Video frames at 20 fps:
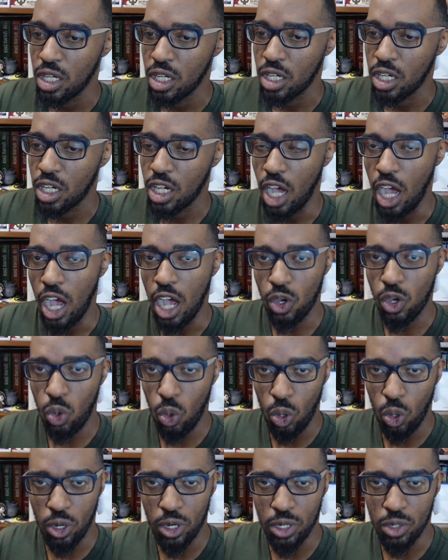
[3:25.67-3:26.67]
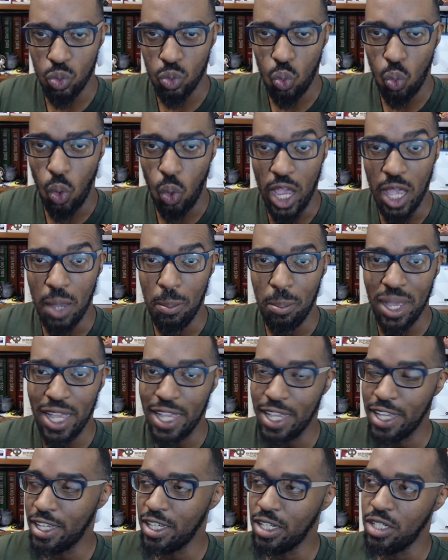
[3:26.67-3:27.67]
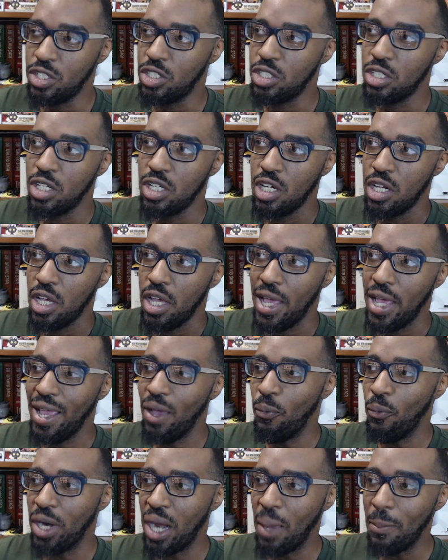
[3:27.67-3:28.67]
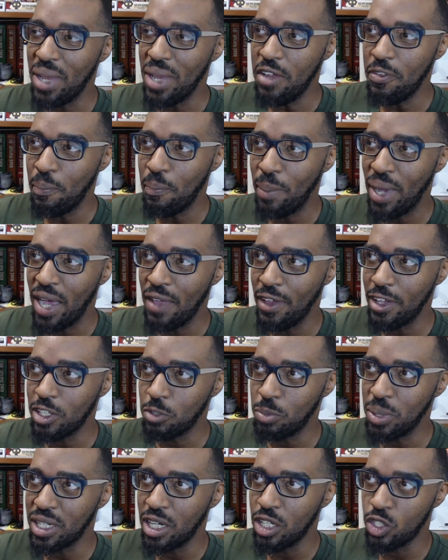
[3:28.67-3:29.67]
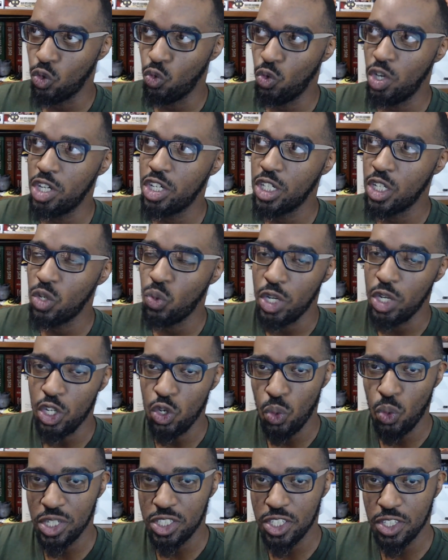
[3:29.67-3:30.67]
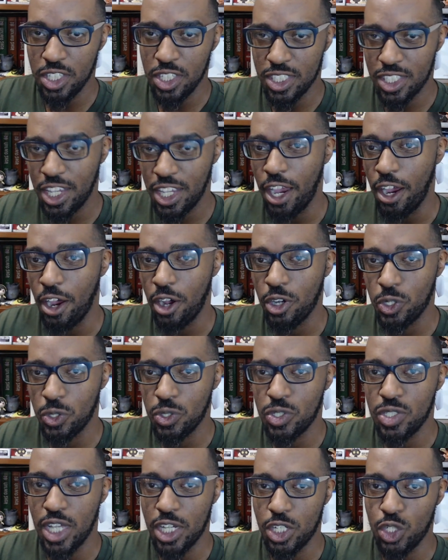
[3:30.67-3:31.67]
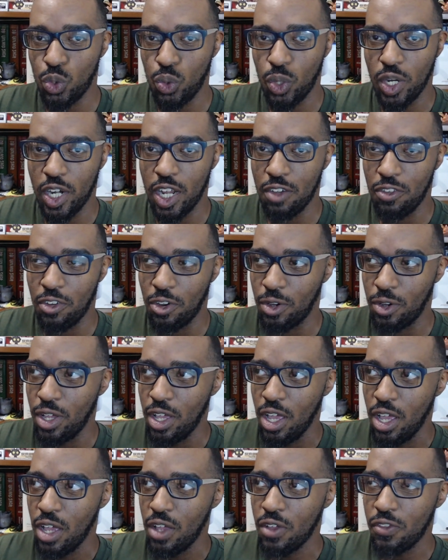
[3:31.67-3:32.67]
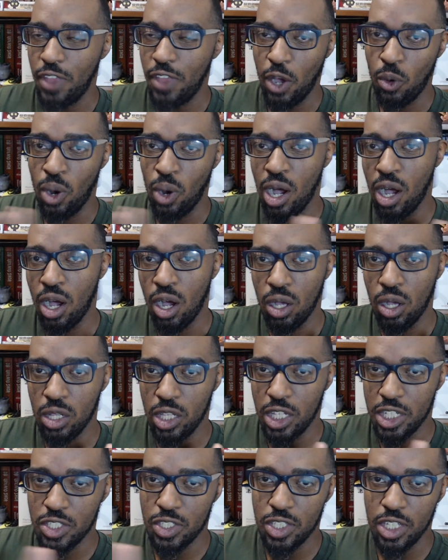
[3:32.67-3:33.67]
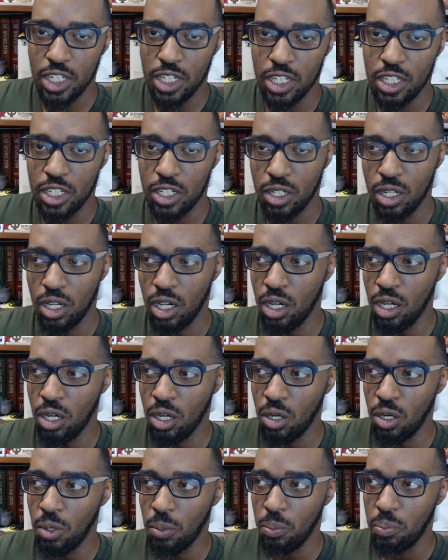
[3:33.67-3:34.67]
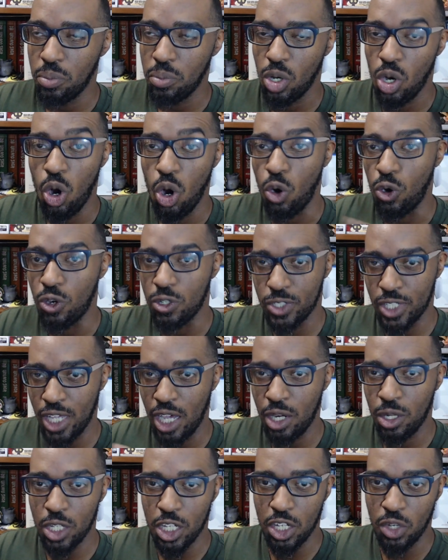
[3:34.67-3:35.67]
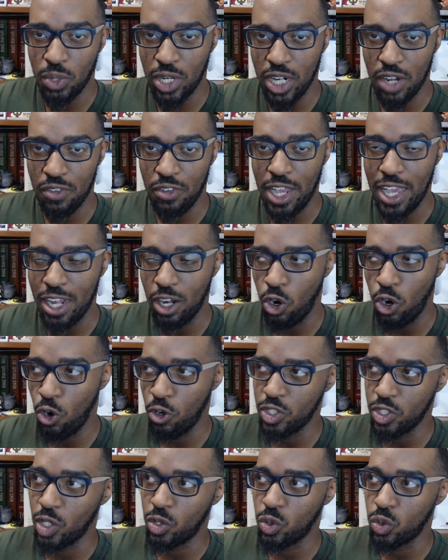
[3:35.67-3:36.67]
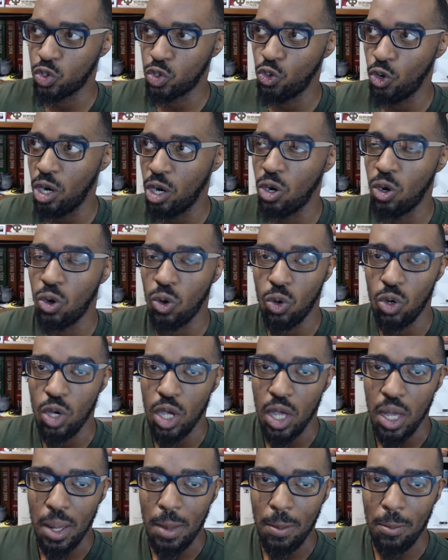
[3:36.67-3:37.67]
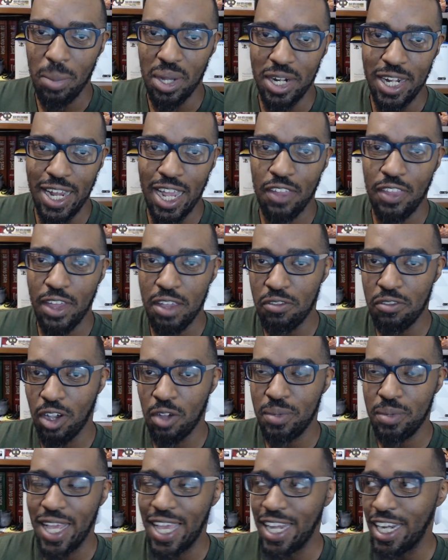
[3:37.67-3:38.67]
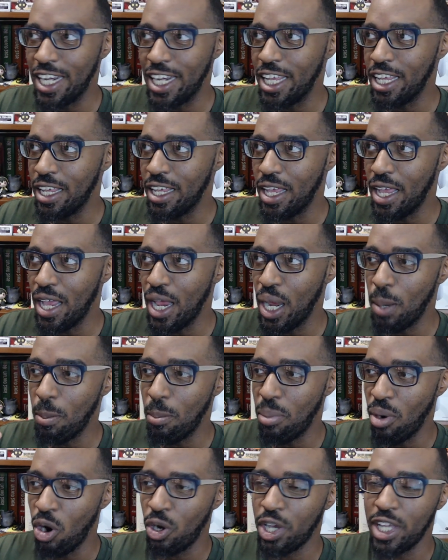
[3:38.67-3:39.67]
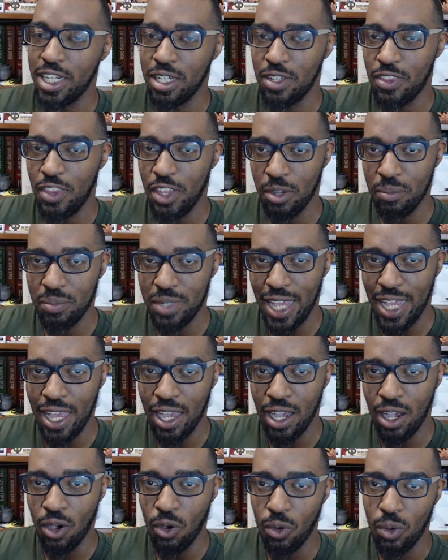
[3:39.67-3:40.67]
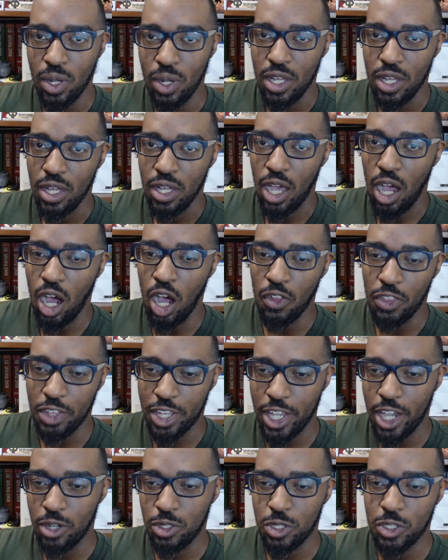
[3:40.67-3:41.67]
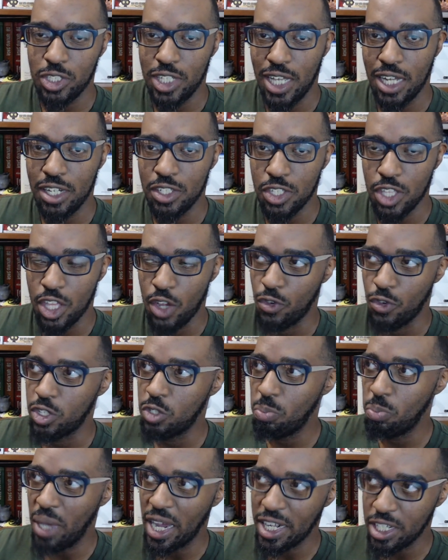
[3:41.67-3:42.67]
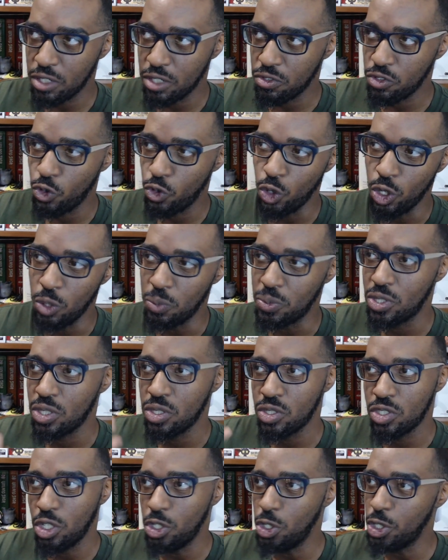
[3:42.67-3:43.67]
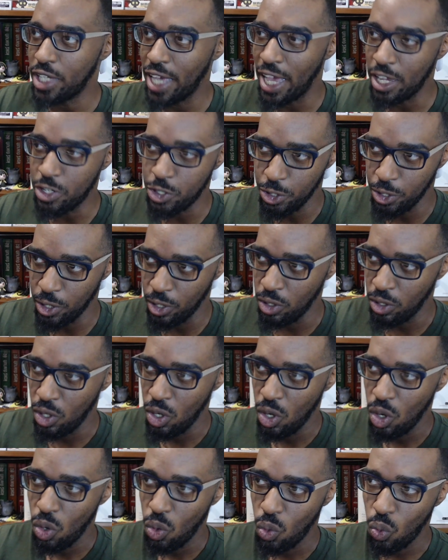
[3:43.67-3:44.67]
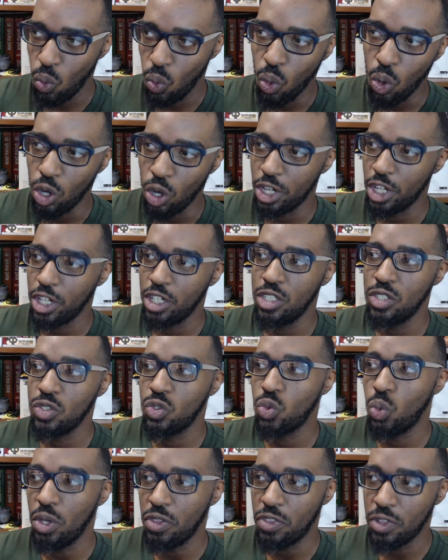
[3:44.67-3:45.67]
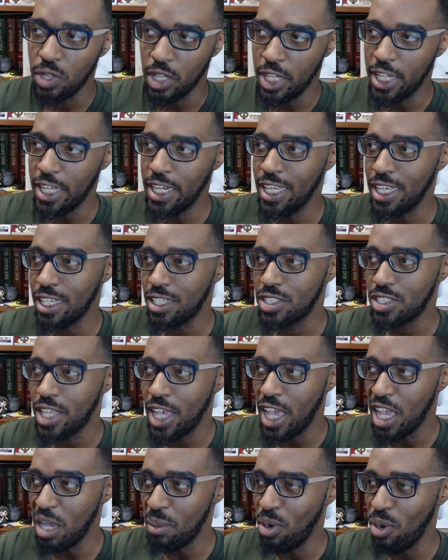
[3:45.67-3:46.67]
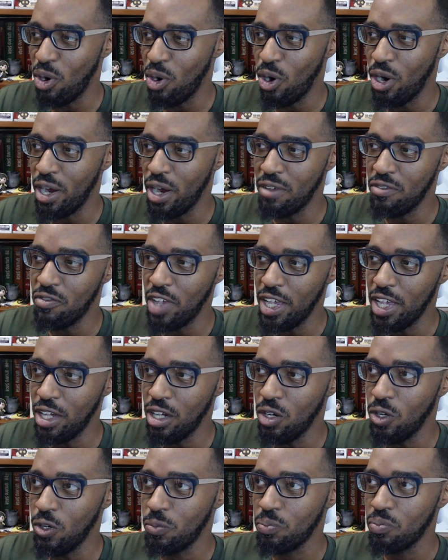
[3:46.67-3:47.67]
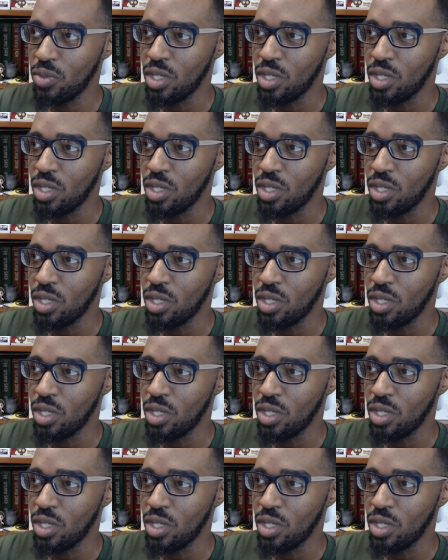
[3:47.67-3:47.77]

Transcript: Concord web page. And what I mean by that is because originally when you went to this character section or whatever, they were all listed um, horizontally or whatever, had a horizontal scroll, but now they've updated it and broken them down, all the characters down into their respective groups. So you got your wardens with Lennox, Haymar, and Vale.